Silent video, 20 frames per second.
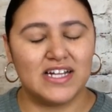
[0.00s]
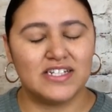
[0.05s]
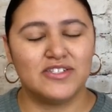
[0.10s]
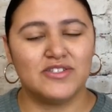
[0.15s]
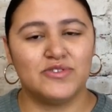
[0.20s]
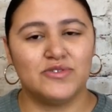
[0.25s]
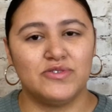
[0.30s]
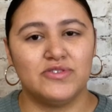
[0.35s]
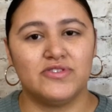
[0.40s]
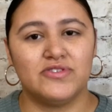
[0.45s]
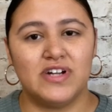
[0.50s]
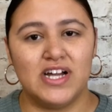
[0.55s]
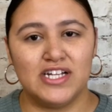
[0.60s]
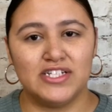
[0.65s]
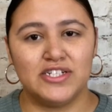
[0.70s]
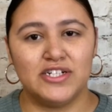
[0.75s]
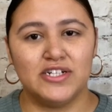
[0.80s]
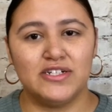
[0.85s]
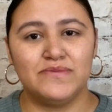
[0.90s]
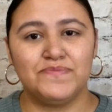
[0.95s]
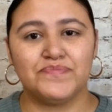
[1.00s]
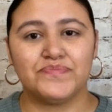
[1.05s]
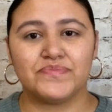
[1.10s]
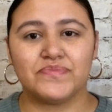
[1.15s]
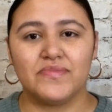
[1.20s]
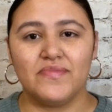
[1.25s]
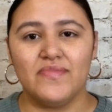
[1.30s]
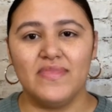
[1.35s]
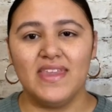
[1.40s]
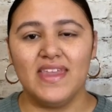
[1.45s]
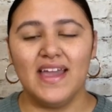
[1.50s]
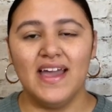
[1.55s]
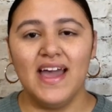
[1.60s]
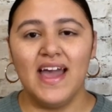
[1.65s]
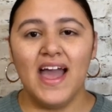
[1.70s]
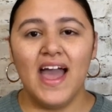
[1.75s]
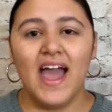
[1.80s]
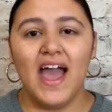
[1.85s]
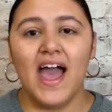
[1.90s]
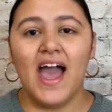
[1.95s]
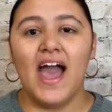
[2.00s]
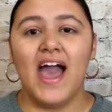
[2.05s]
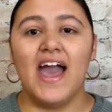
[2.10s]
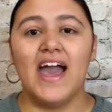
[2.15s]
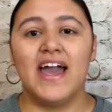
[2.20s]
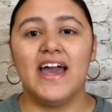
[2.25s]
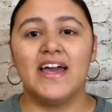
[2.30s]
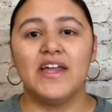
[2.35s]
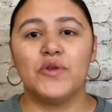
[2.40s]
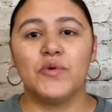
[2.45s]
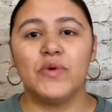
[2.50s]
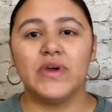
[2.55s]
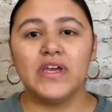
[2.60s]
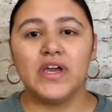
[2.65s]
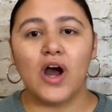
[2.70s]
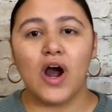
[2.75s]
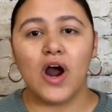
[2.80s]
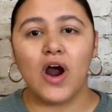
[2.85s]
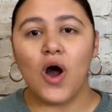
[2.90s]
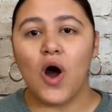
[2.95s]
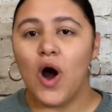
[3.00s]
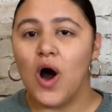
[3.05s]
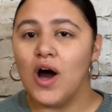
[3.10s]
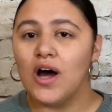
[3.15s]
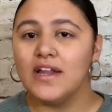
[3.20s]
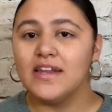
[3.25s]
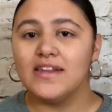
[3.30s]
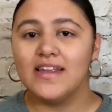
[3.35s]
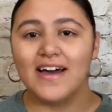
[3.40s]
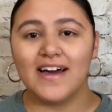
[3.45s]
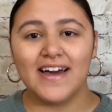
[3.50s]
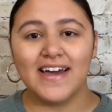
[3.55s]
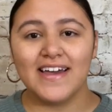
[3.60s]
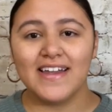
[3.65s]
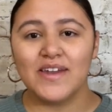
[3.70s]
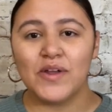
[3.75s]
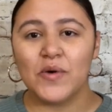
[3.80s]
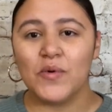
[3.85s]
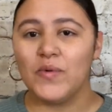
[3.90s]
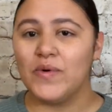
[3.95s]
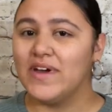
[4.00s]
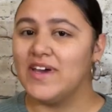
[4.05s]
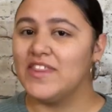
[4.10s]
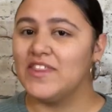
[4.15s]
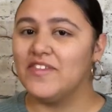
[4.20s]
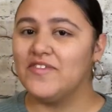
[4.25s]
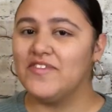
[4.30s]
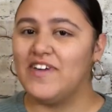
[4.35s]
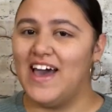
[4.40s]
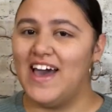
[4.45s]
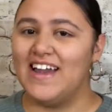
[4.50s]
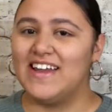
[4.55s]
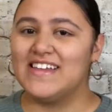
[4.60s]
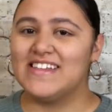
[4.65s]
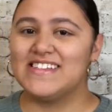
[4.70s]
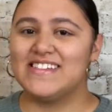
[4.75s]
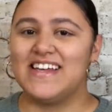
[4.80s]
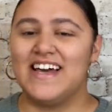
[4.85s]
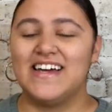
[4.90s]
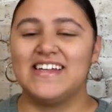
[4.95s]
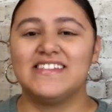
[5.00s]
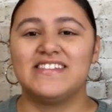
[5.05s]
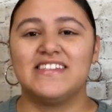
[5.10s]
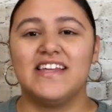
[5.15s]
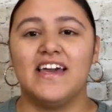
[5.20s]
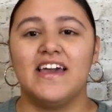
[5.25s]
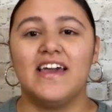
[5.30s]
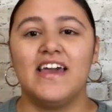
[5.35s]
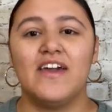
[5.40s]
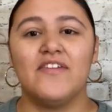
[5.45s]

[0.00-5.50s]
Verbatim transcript: to treasure. And we are all done with Valentine's Day.